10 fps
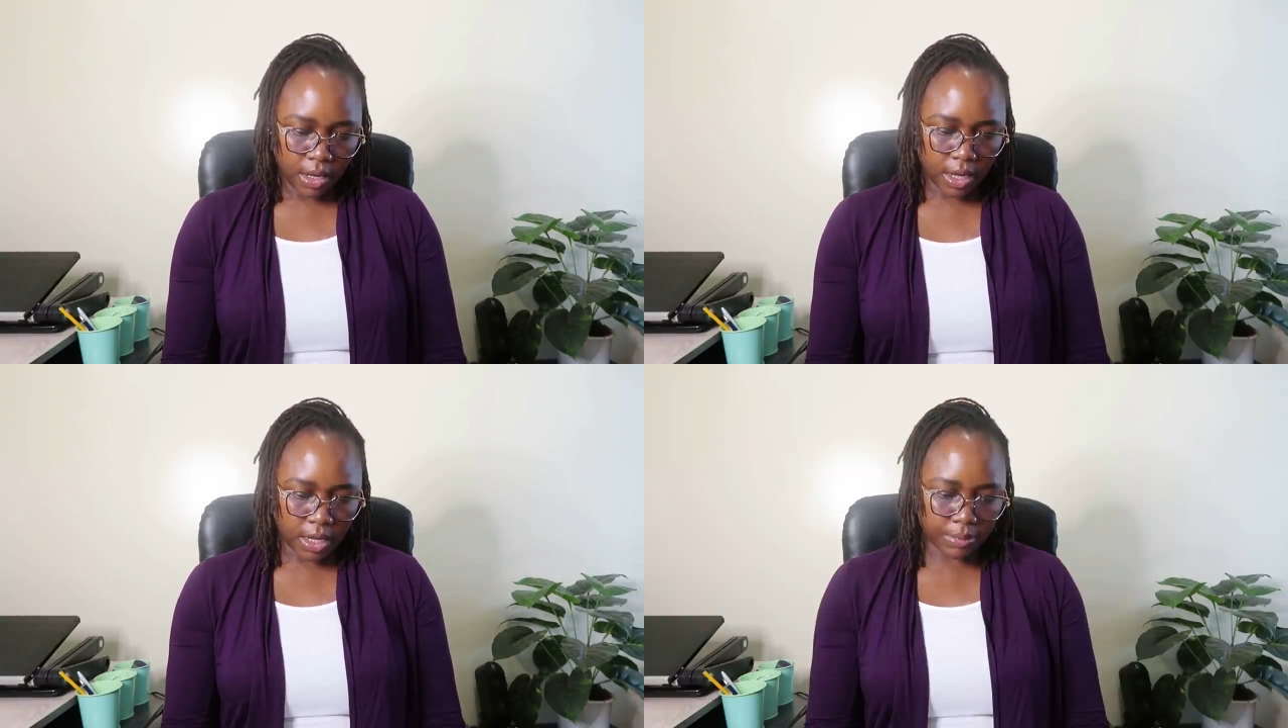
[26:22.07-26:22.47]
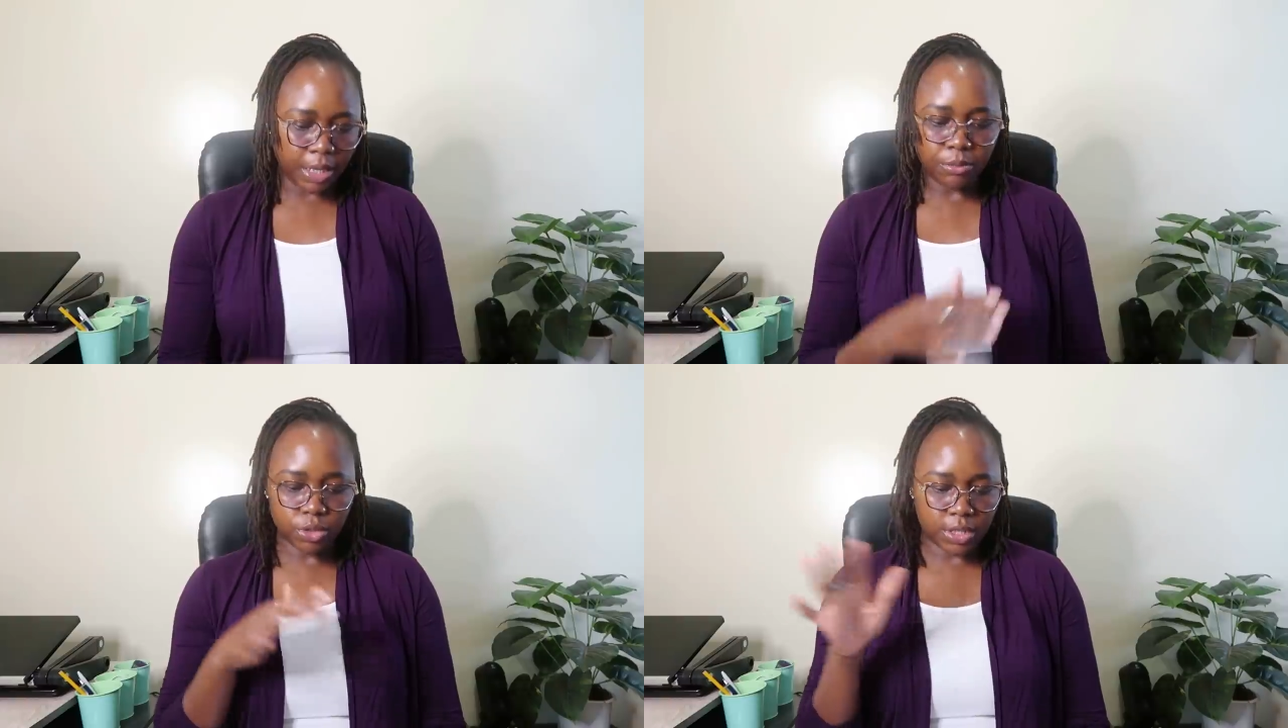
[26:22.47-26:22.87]
Um,
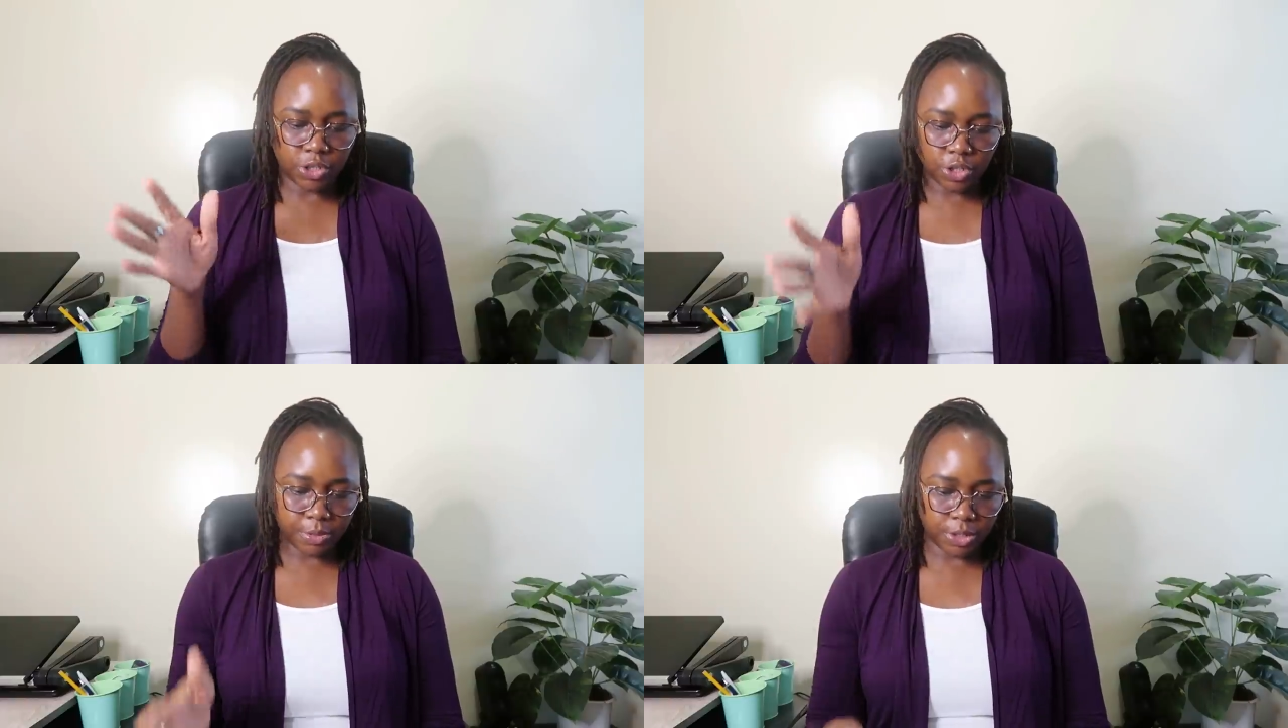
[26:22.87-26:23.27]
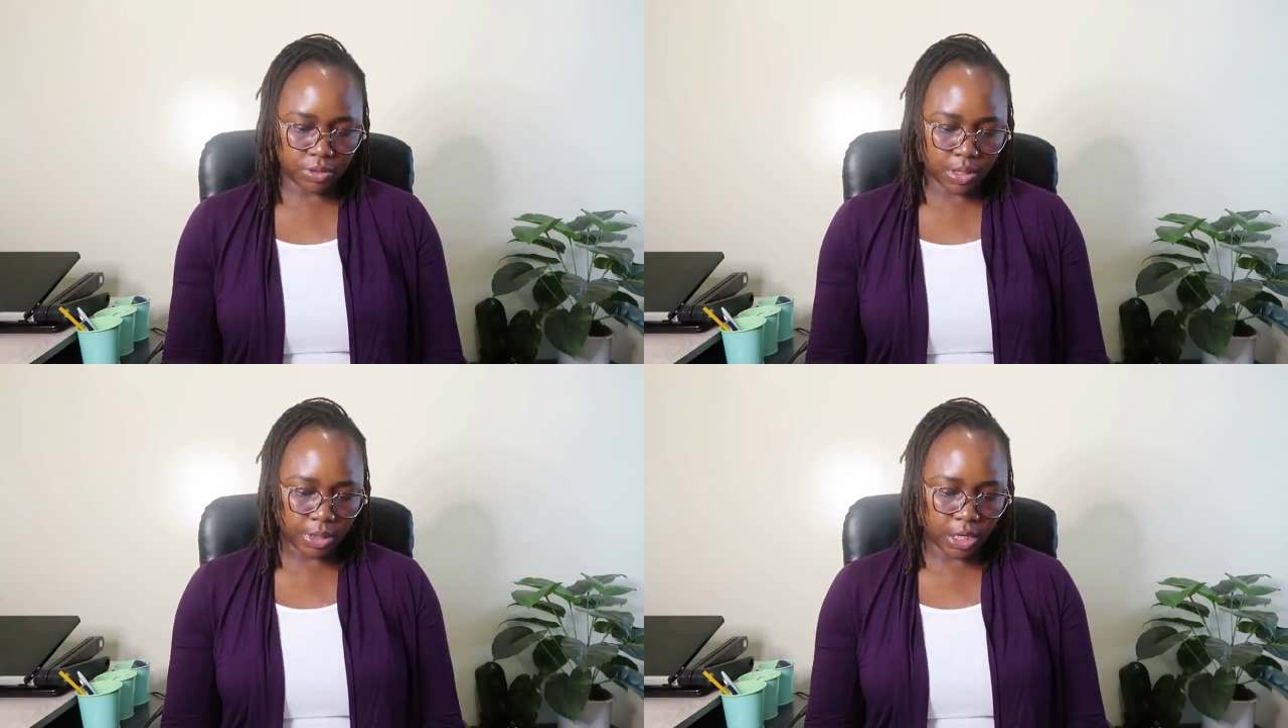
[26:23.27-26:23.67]
and mostly she speaks
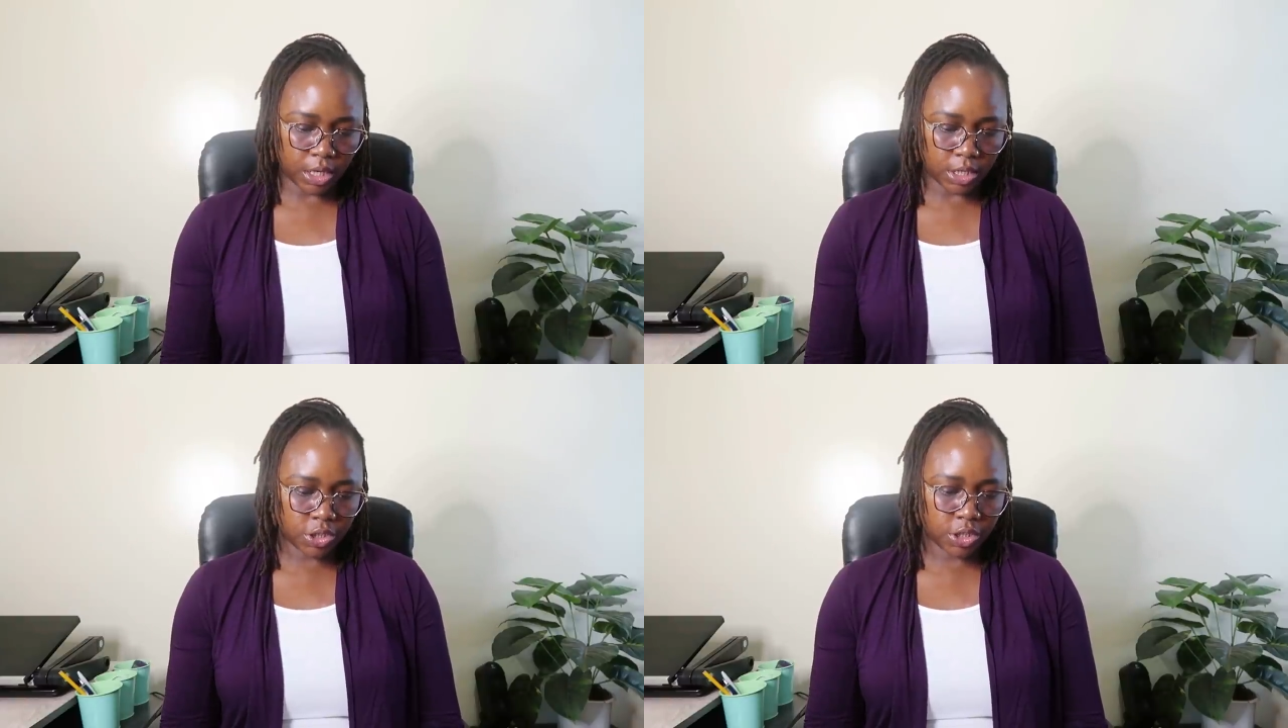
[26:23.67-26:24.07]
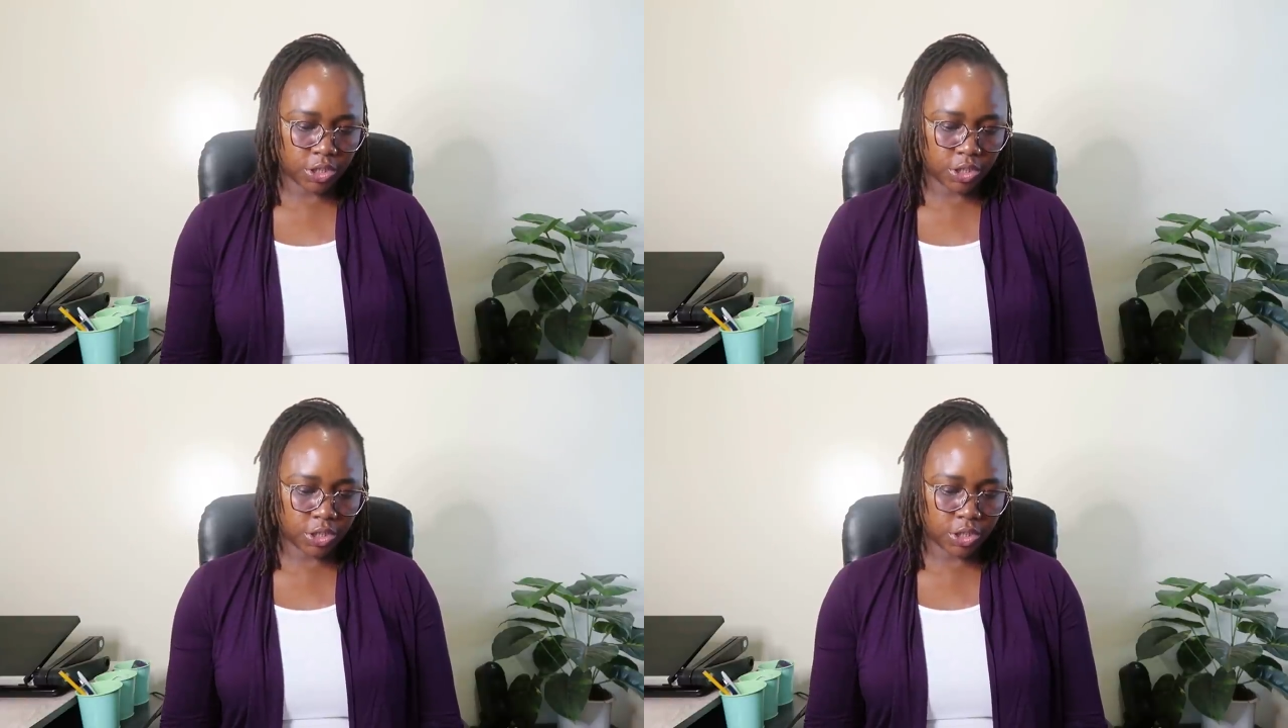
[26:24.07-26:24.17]
to them in English.